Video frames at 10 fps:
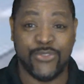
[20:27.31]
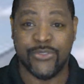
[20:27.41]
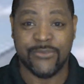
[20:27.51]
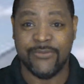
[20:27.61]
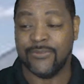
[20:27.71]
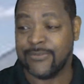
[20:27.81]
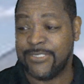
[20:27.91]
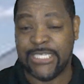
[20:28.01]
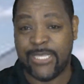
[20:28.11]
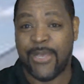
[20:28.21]
You could, you know,
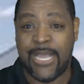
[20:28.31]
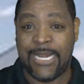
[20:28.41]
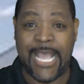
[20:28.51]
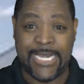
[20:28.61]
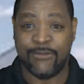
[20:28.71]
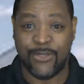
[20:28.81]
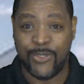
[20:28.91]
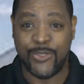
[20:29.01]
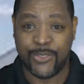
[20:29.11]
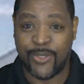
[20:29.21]
stick it by a light, it would
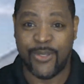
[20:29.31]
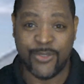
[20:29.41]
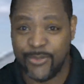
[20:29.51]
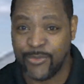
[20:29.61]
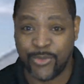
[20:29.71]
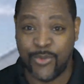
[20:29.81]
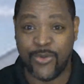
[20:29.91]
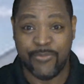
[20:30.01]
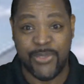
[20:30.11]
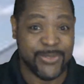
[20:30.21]
glow in the dark. You could
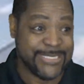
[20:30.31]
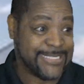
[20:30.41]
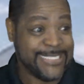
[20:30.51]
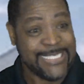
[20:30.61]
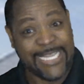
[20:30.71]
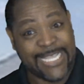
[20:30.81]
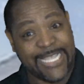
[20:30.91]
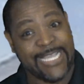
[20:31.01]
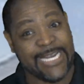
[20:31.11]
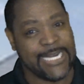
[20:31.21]
throw it, people could see it, they
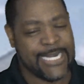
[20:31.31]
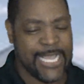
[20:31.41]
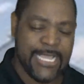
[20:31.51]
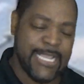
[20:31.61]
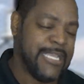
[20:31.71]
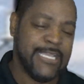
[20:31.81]
could hit it at night.